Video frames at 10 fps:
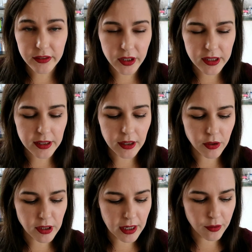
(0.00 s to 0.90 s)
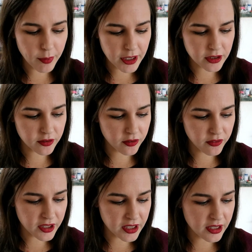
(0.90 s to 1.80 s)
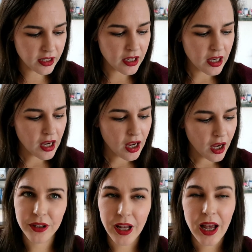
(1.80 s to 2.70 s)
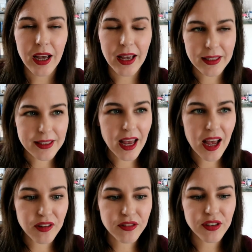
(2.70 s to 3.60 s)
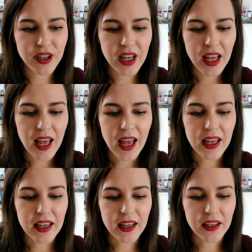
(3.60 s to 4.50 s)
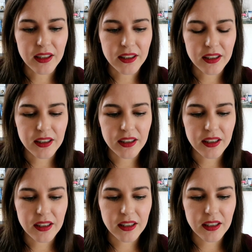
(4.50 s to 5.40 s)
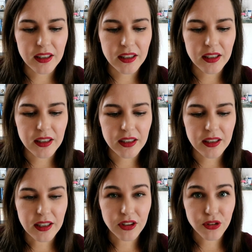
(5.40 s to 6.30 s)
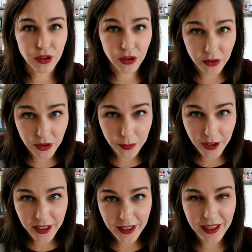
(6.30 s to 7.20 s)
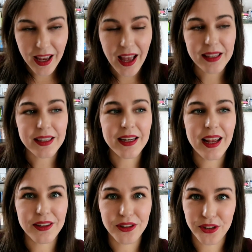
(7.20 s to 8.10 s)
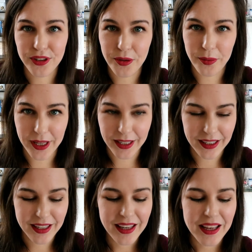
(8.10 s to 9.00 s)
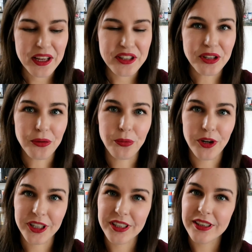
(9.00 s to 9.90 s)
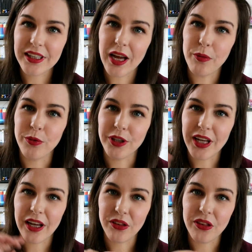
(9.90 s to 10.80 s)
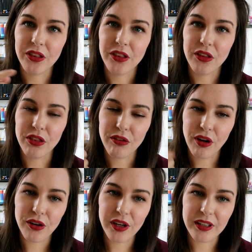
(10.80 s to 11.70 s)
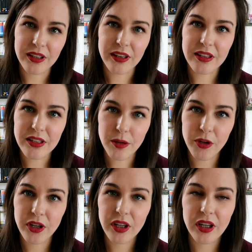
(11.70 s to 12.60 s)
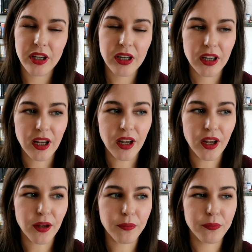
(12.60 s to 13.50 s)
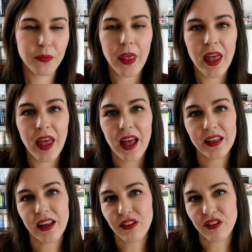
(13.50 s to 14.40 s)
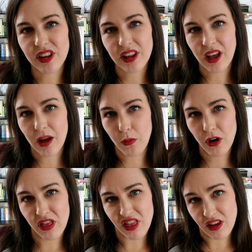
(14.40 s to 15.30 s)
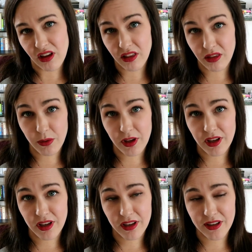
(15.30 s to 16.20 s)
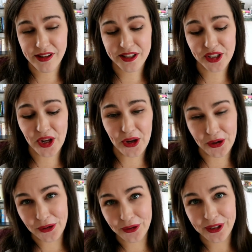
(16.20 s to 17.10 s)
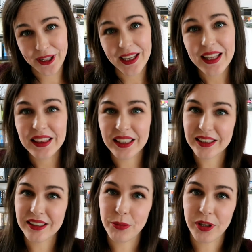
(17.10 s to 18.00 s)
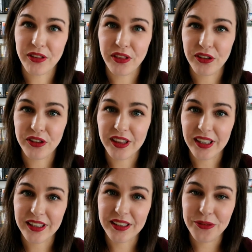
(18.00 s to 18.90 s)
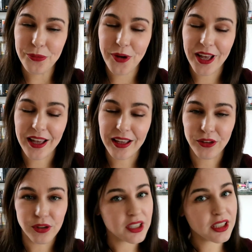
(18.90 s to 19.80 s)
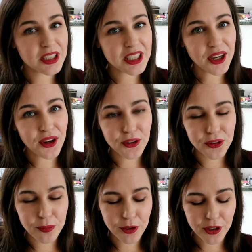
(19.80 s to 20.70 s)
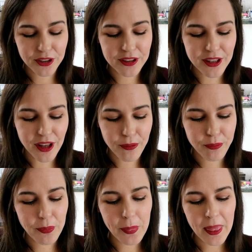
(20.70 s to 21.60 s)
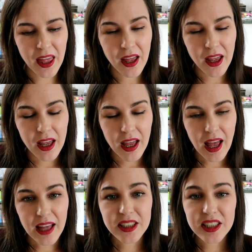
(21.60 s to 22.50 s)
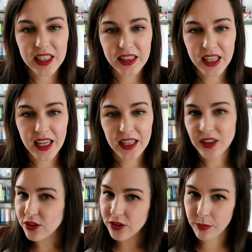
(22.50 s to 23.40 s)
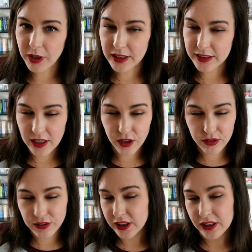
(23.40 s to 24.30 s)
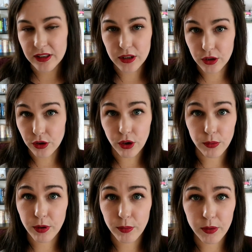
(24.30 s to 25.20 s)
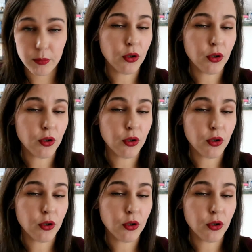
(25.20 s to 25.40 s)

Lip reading: So I did that on an outpatient's visit. I had to have a gastroscopy and an endoscopy. So one is the camera down the throat into the stomach, and the other is the camera the other way. So this is one of those things where your dignity goes, because actually the endoscopy itself is not a problem.